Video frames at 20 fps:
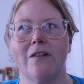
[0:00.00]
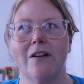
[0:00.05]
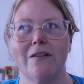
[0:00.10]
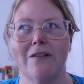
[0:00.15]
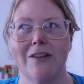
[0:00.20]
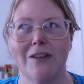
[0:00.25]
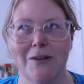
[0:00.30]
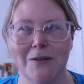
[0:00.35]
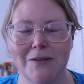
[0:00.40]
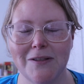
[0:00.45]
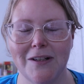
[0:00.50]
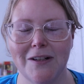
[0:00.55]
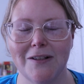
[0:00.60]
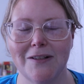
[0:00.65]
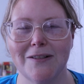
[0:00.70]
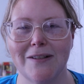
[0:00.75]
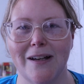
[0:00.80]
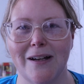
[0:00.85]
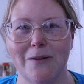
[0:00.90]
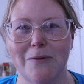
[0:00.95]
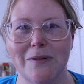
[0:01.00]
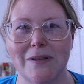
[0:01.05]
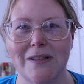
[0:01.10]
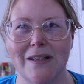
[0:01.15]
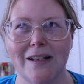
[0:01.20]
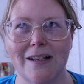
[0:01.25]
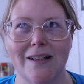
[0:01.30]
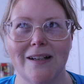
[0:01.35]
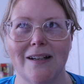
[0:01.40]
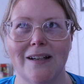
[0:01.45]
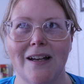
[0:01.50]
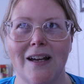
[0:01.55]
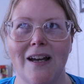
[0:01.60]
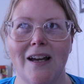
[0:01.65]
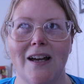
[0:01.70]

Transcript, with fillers: five of those years I was uh,